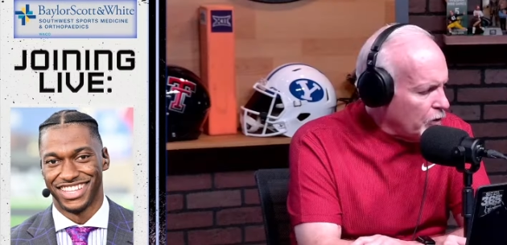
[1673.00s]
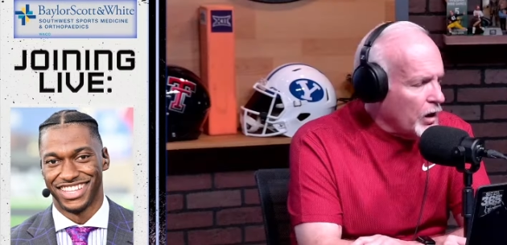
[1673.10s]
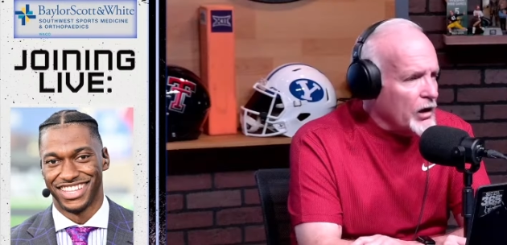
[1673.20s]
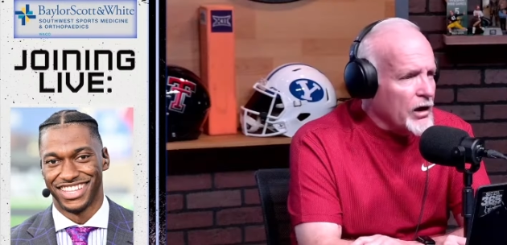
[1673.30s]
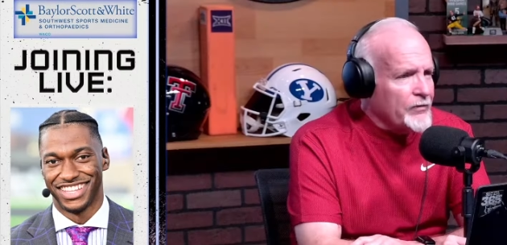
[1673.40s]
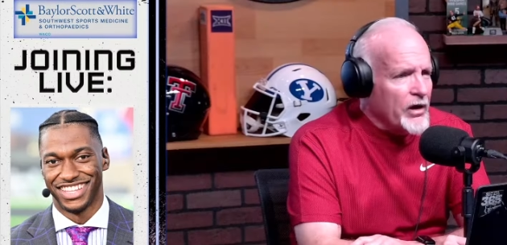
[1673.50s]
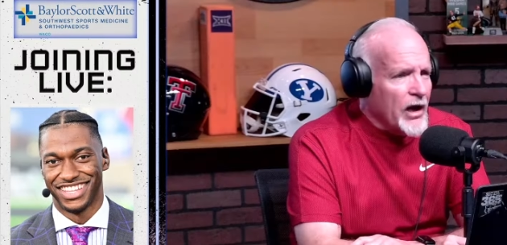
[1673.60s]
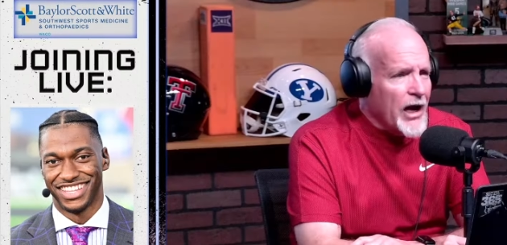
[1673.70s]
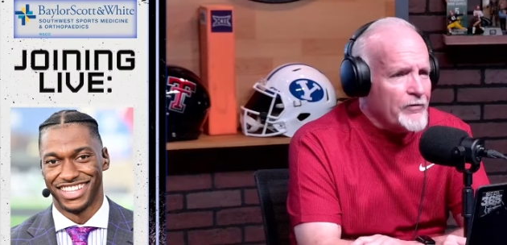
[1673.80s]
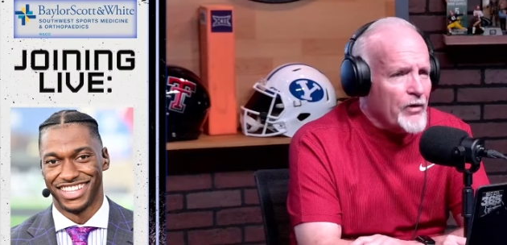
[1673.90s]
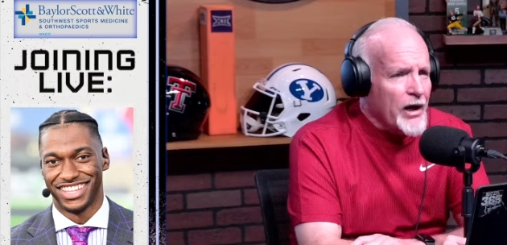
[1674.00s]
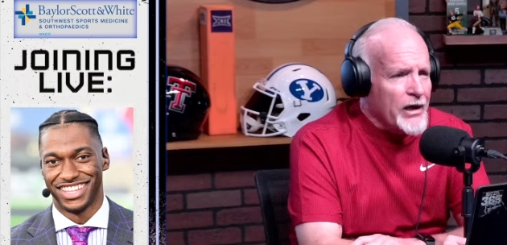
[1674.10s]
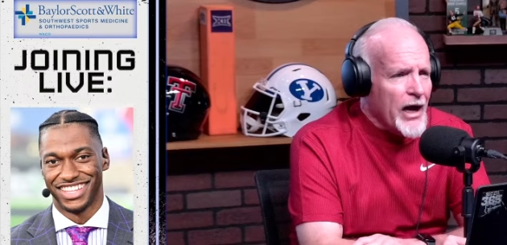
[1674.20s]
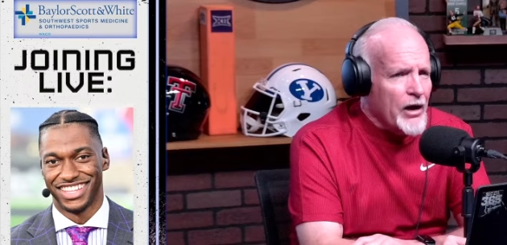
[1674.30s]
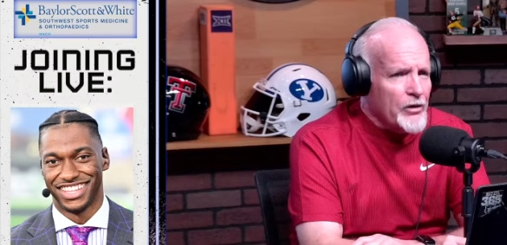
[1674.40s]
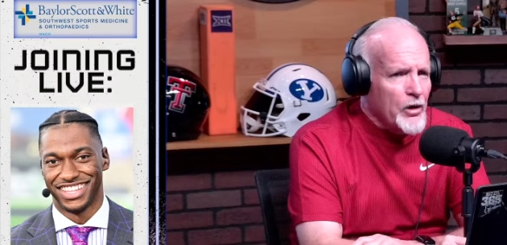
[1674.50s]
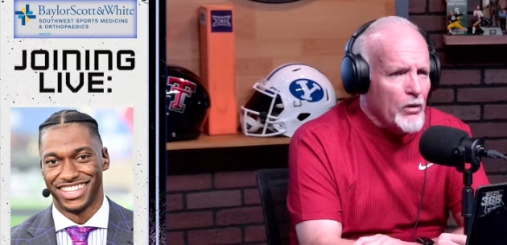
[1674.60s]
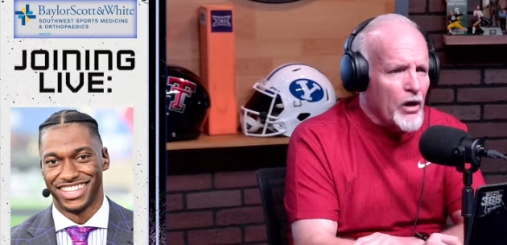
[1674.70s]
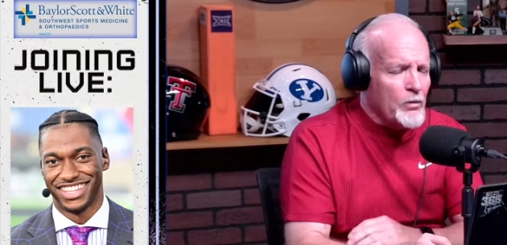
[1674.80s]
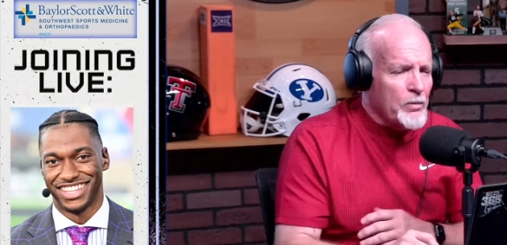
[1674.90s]
Speaker 1: are living life right now. You
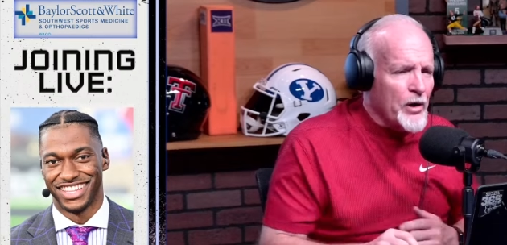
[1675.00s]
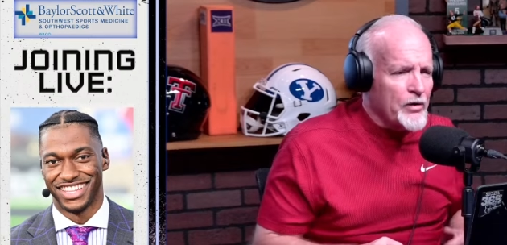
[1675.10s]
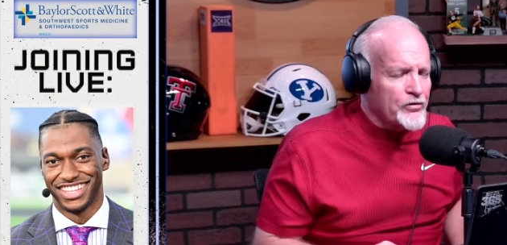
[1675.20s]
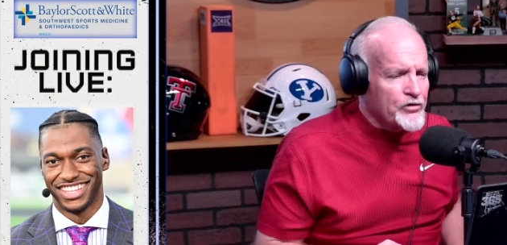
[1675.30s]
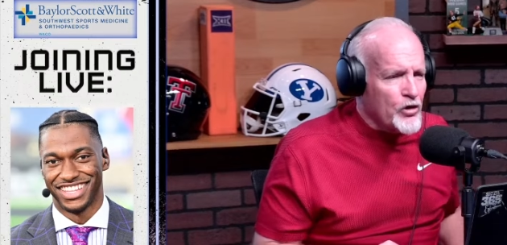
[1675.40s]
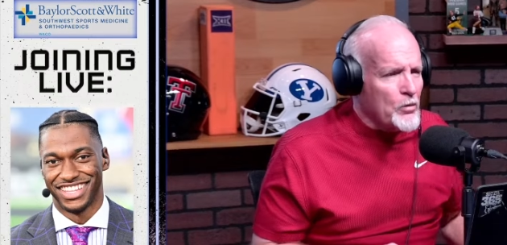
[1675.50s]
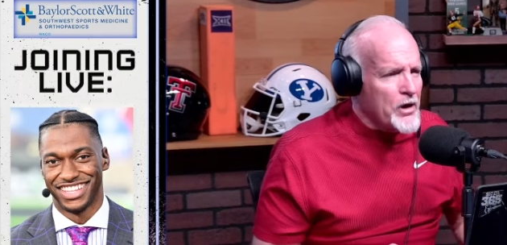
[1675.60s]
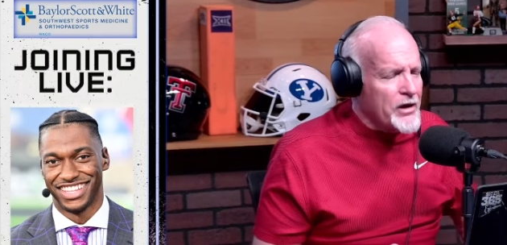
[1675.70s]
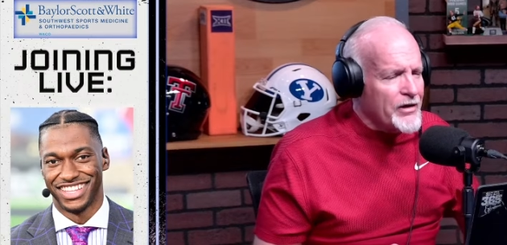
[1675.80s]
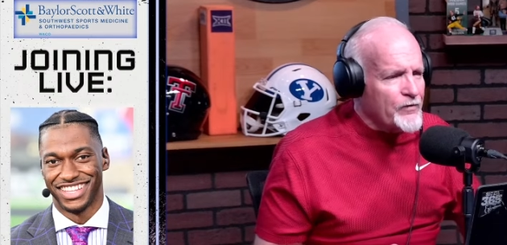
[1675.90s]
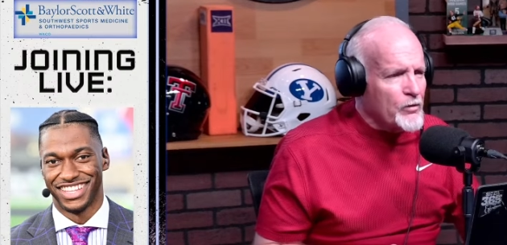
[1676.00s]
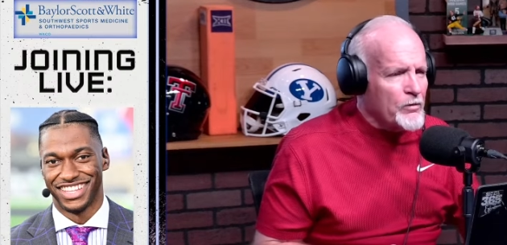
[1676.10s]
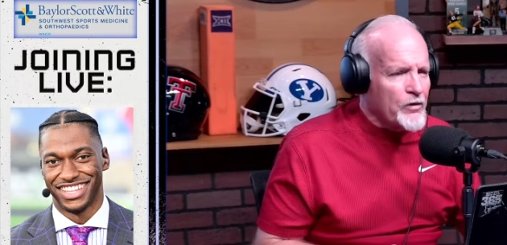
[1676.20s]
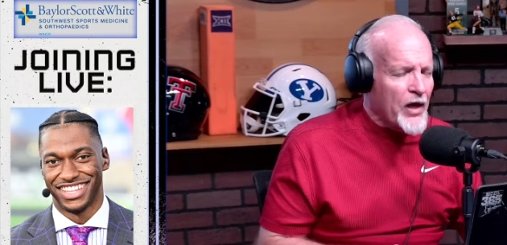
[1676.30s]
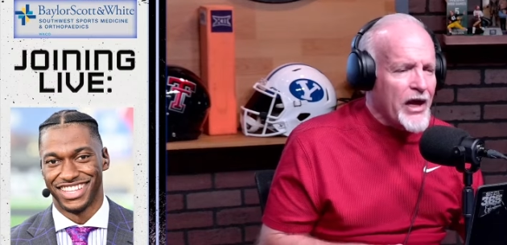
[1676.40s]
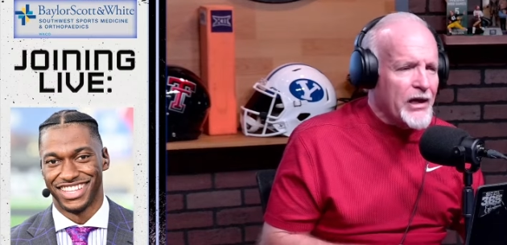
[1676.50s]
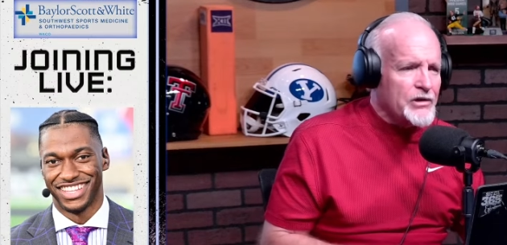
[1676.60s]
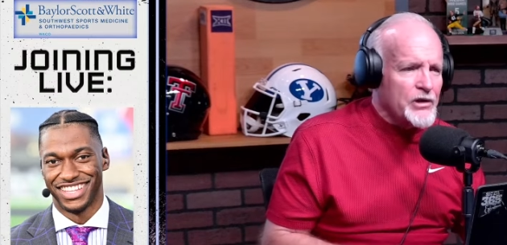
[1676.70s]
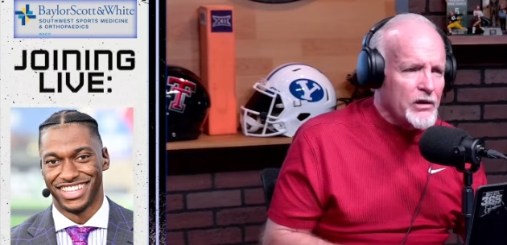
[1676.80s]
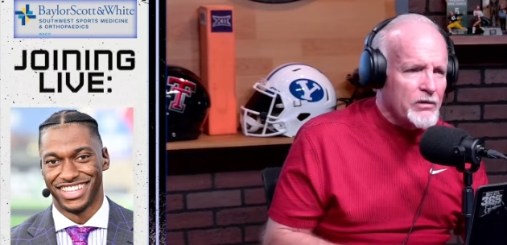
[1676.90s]
are a part of so many different
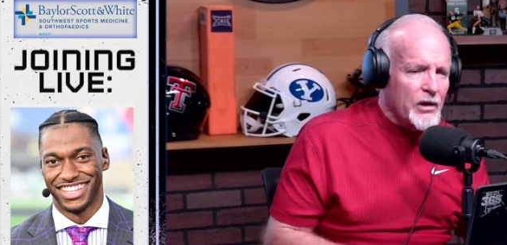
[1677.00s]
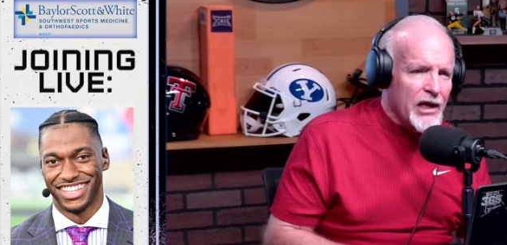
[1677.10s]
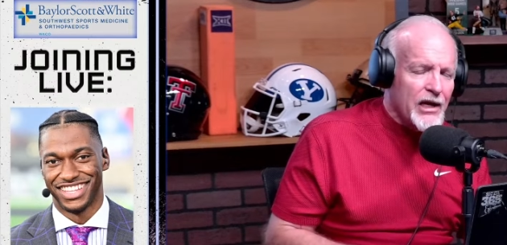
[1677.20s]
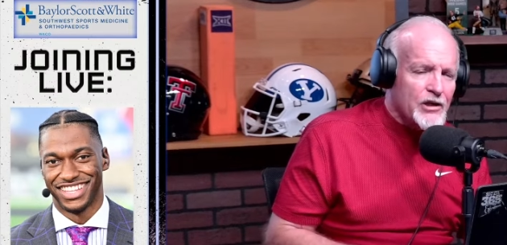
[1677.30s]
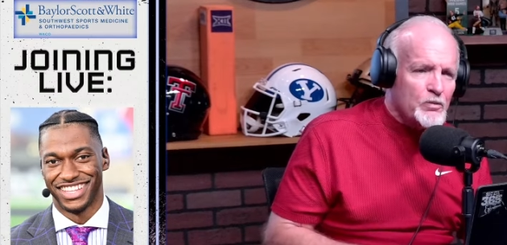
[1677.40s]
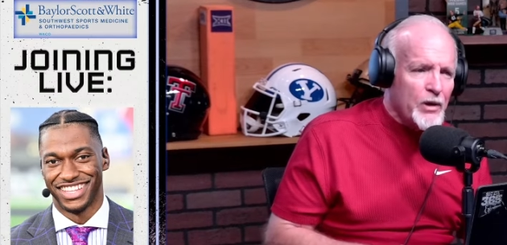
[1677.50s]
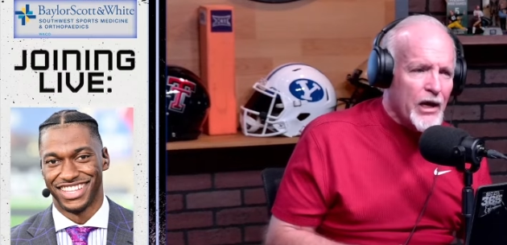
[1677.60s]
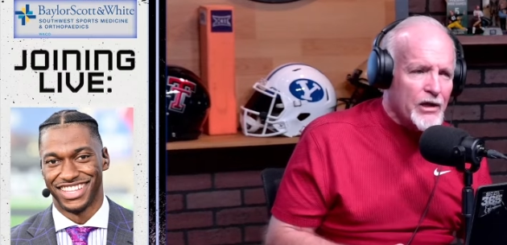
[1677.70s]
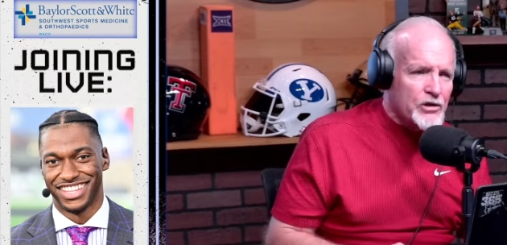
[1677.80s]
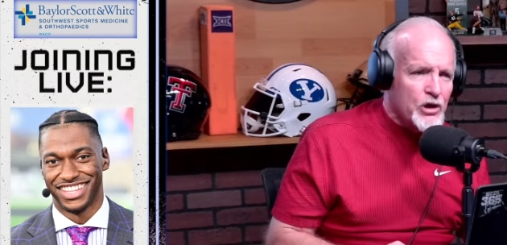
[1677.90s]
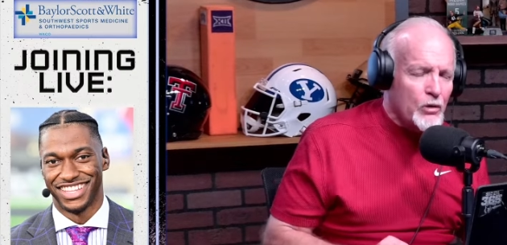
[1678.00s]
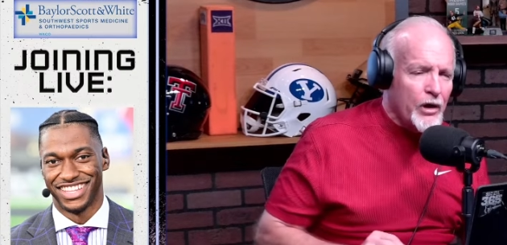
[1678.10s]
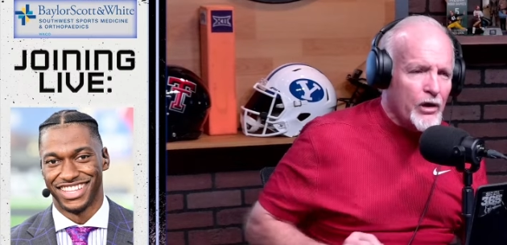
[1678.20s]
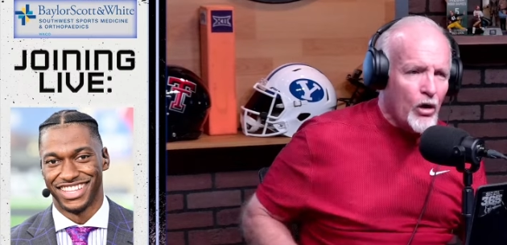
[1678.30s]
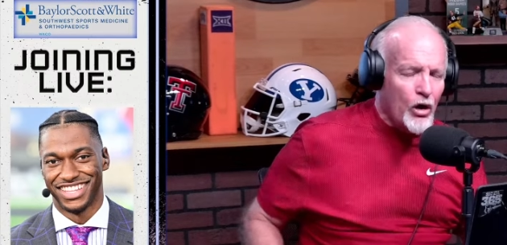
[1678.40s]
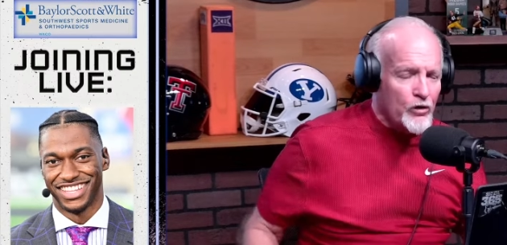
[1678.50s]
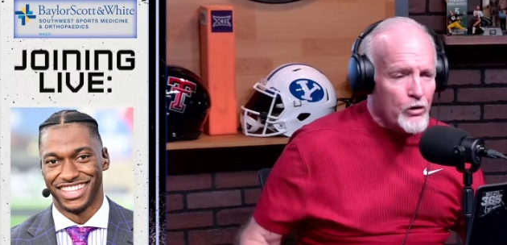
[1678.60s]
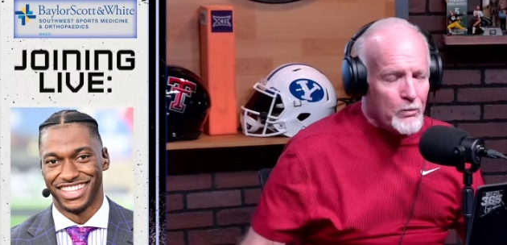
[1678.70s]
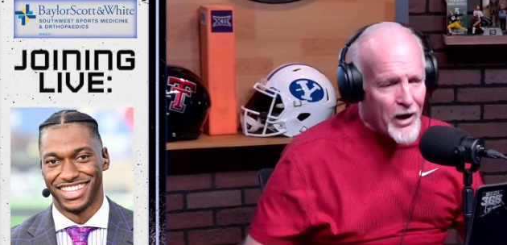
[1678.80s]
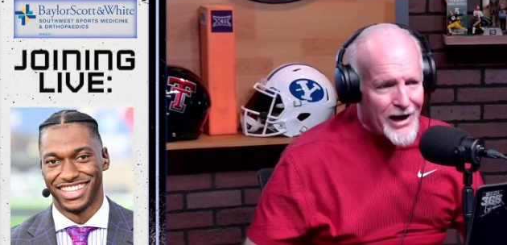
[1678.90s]
things that, that E S P N's doing. All
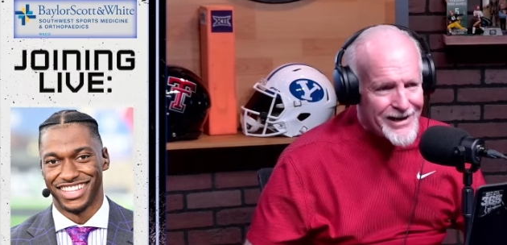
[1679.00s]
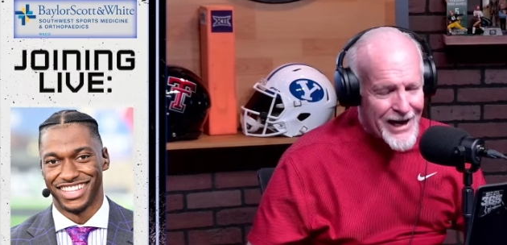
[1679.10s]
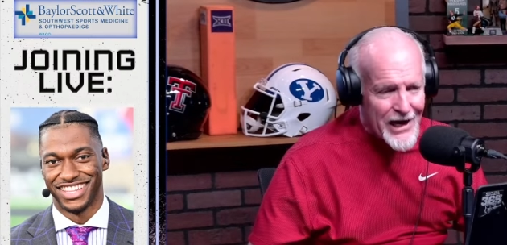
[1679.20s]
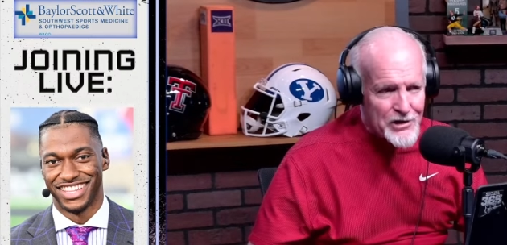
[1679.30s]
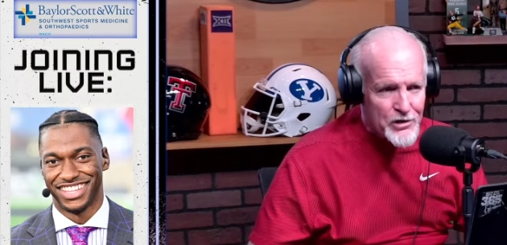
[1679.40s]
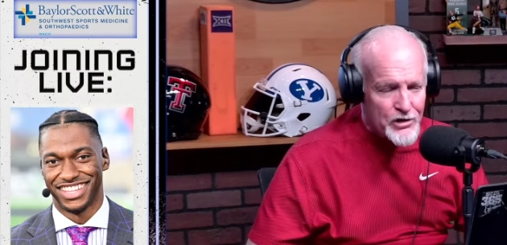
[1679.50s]
your podcast is